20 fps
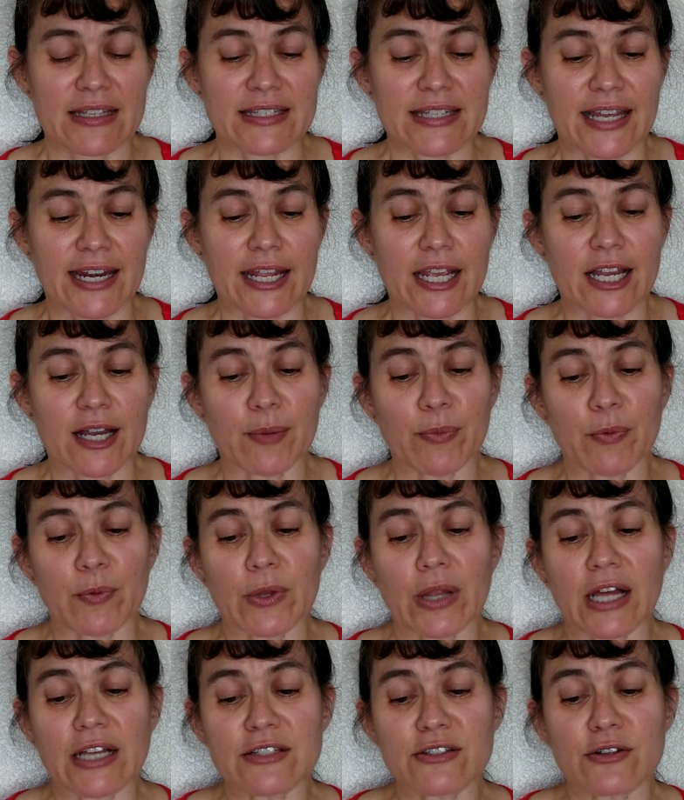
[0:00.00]
Signing up
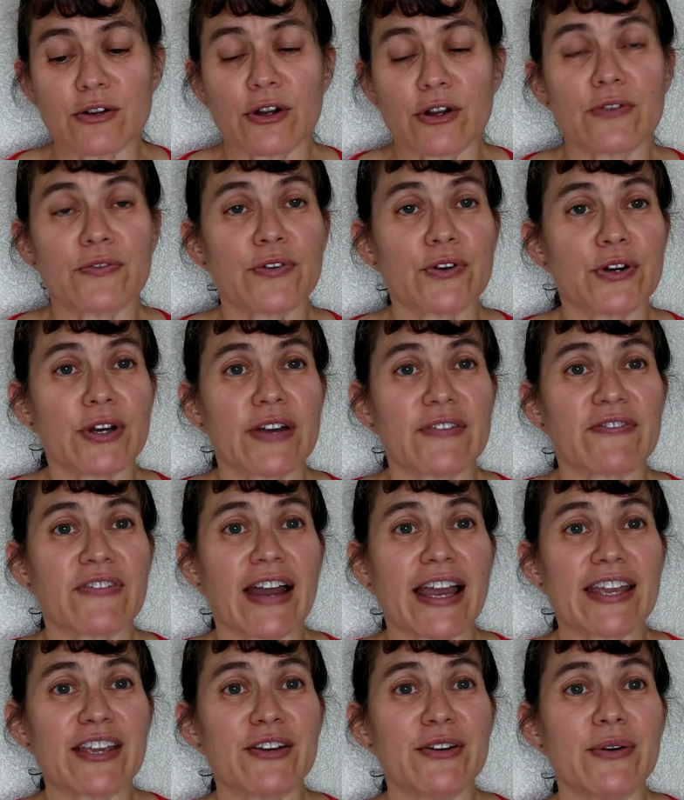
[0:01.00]
will also notify
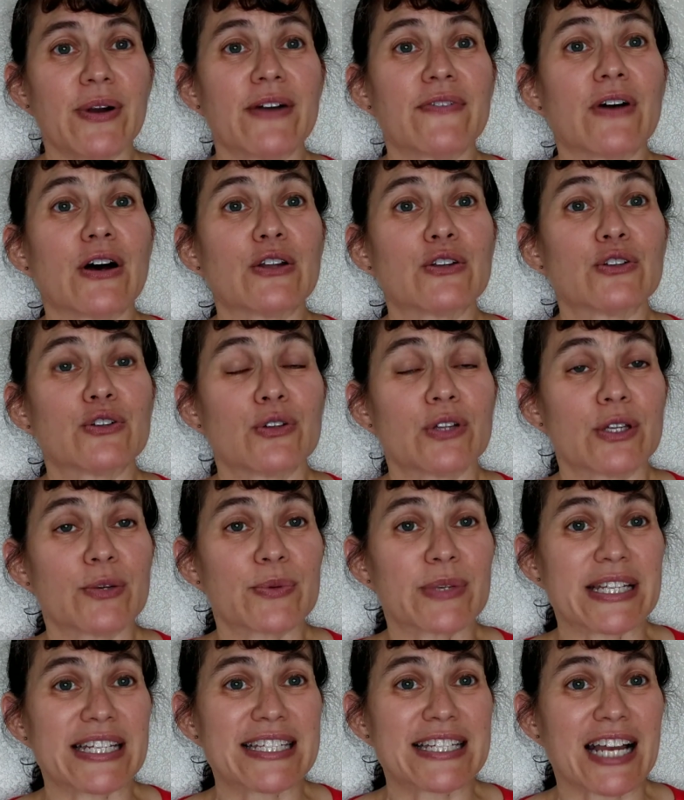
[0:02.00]
you of all newly
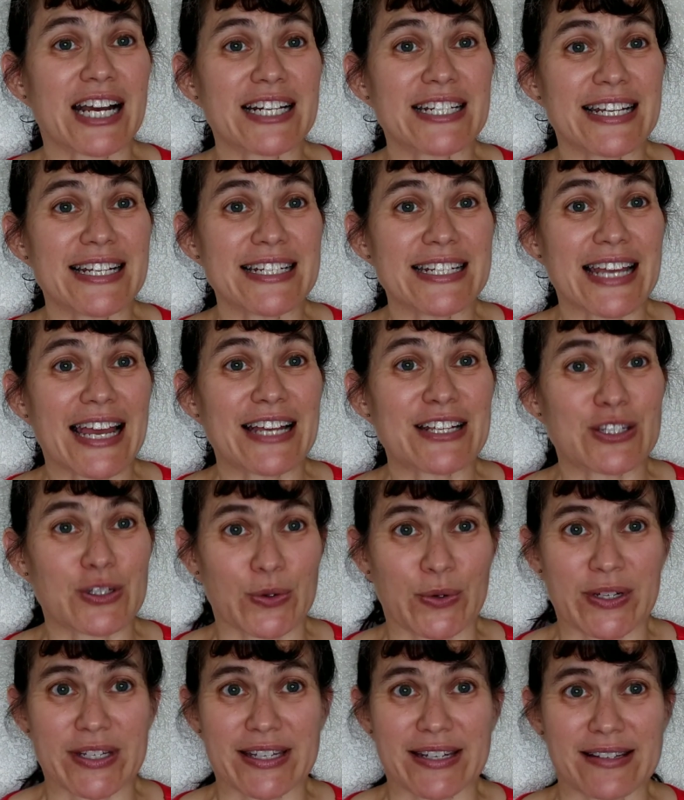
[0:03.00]
released content as
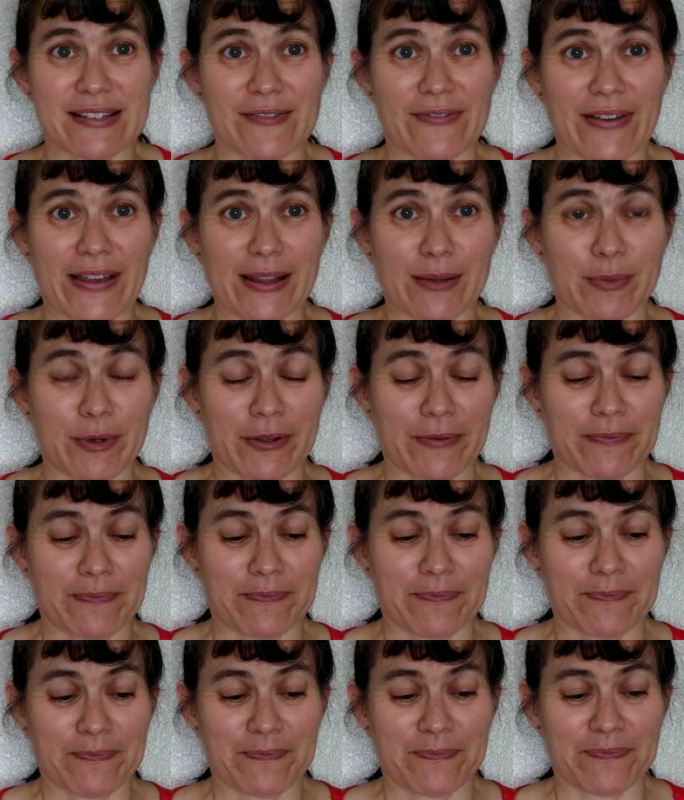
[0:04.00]
soon as it's available.
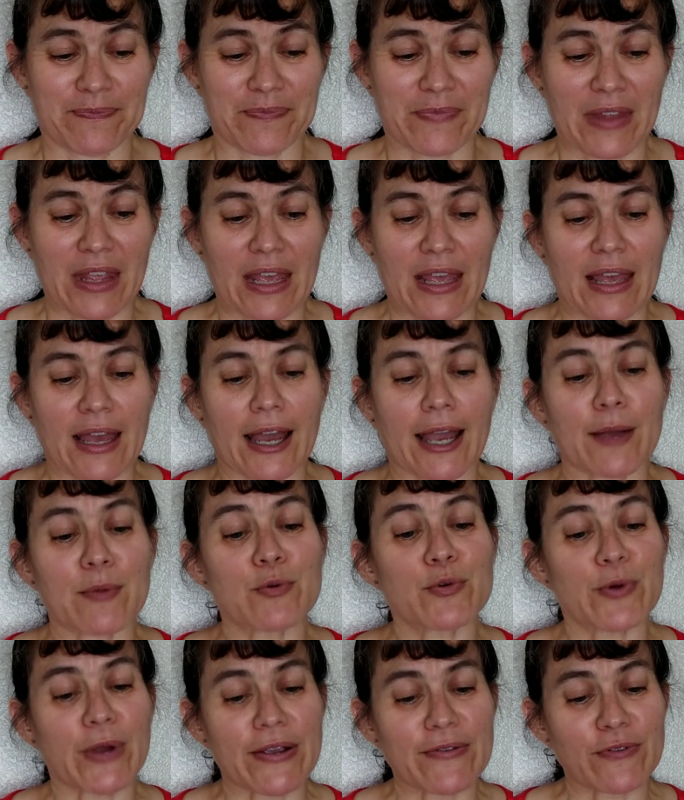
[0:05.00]

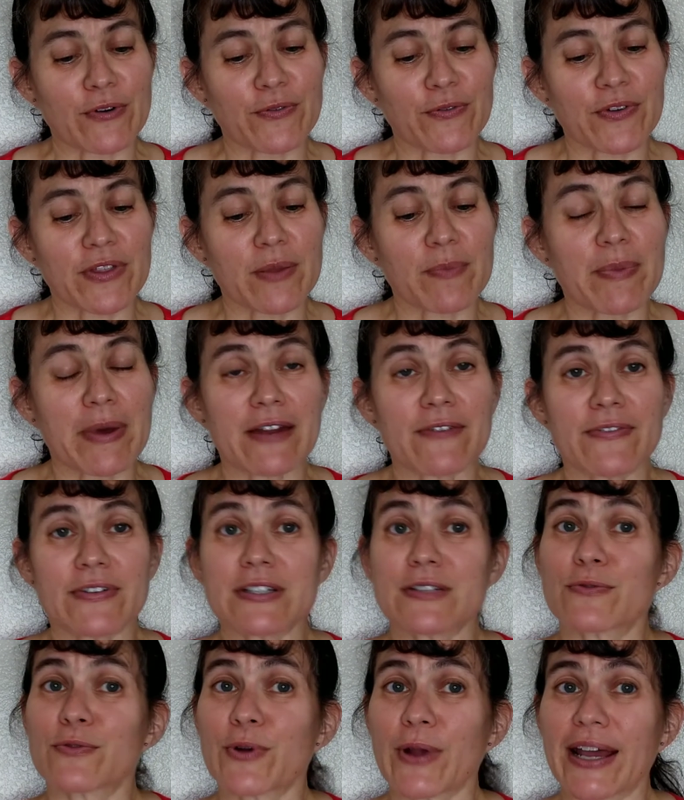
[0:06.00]
I'm grateful for the
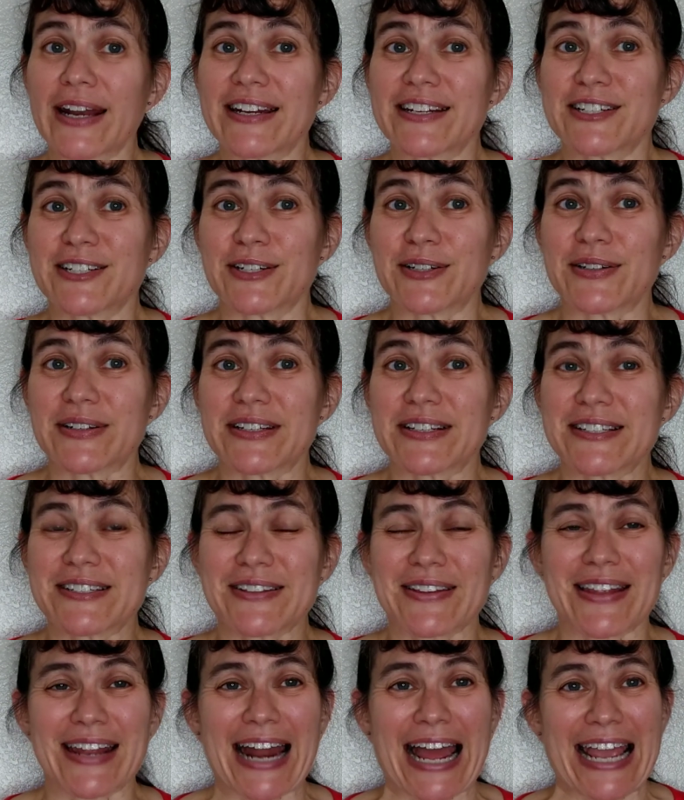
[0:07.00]
benefits of gratitude
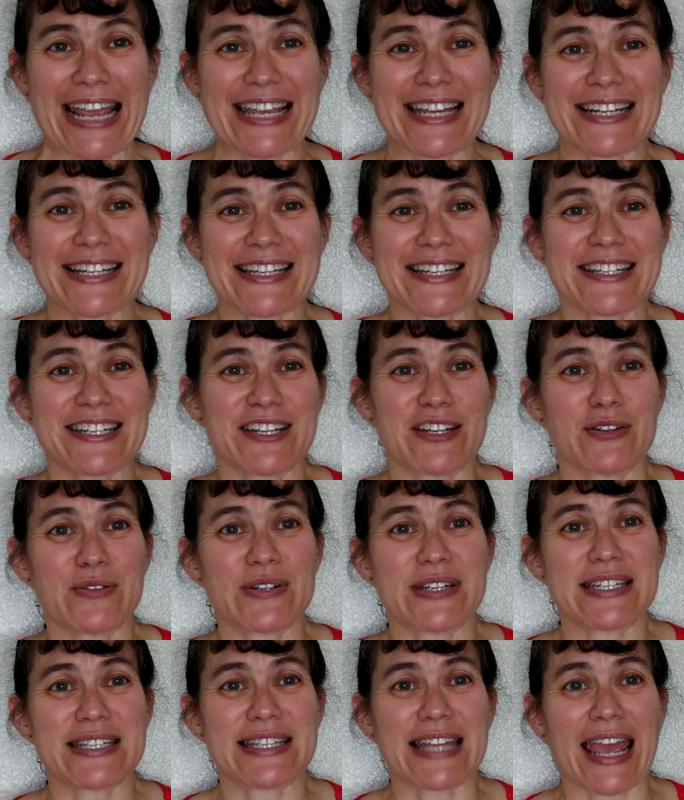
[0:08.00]
so that I can continue
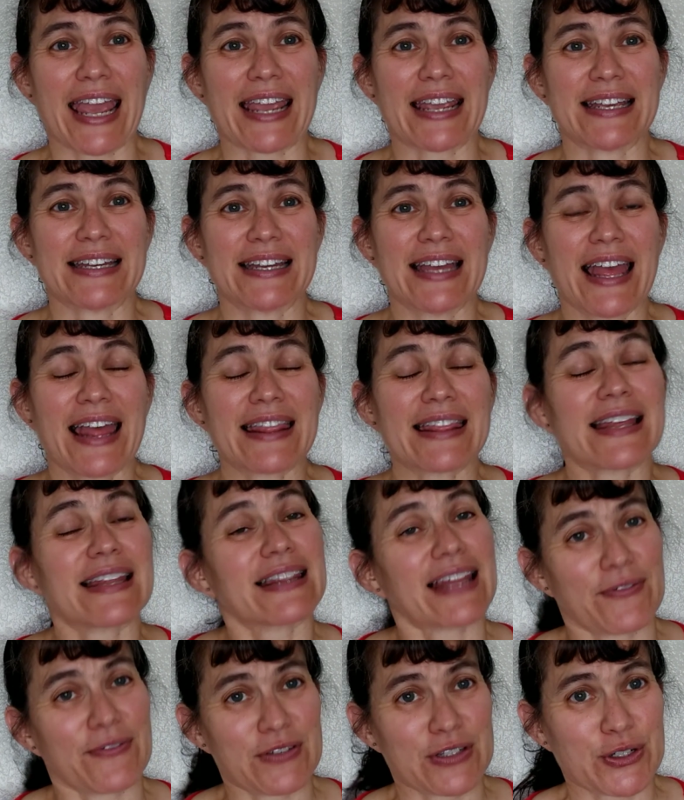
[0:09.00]
to say
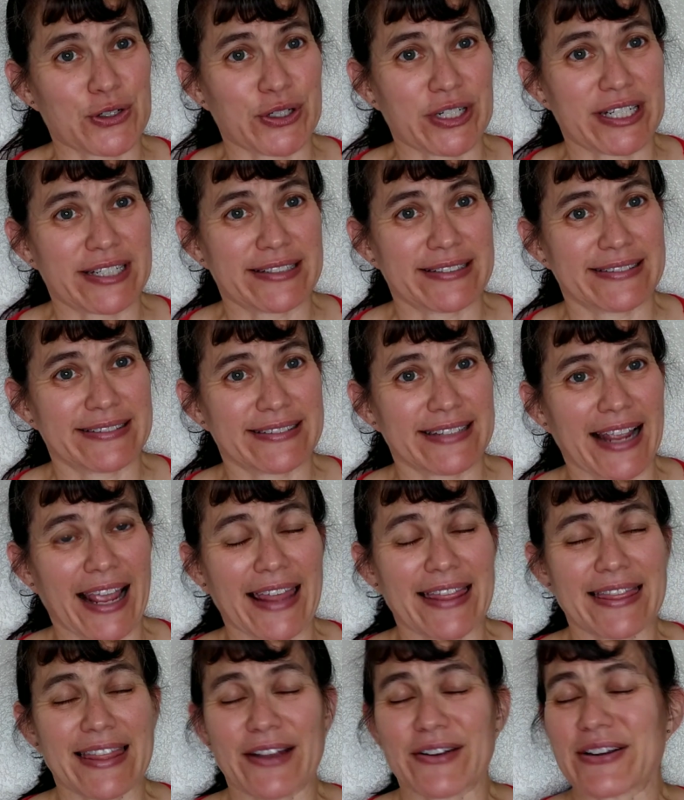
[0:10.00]
that life is good
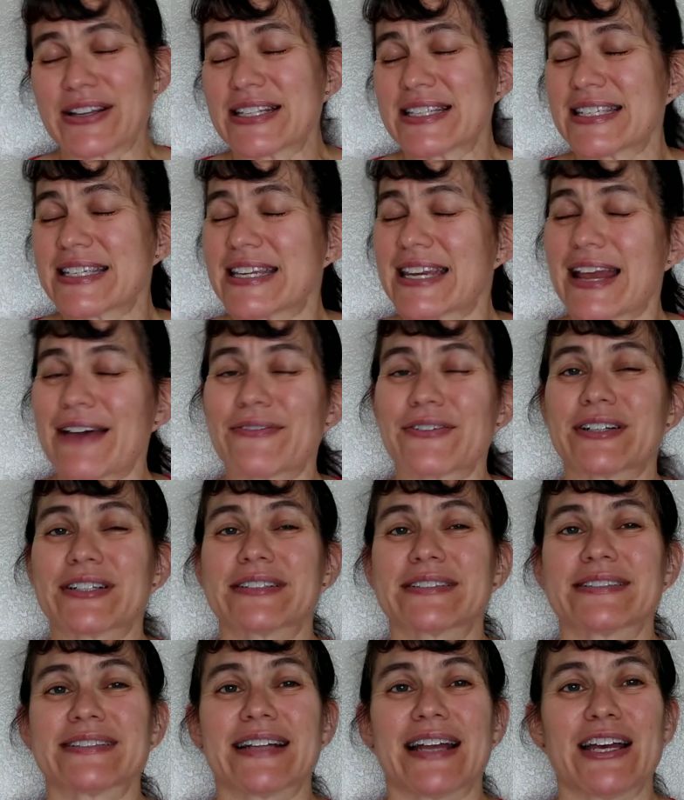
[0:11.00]
and there is never
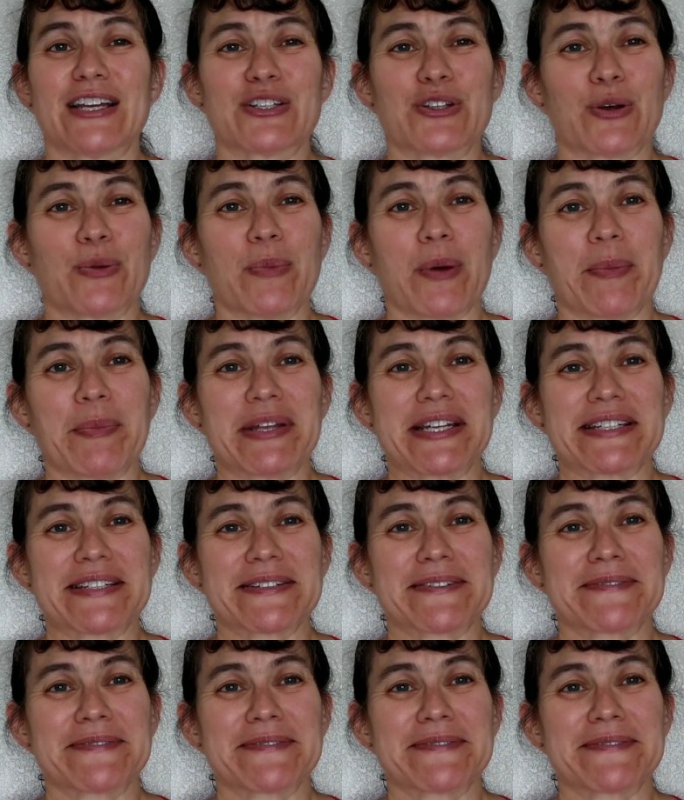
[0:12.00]
a dull moment.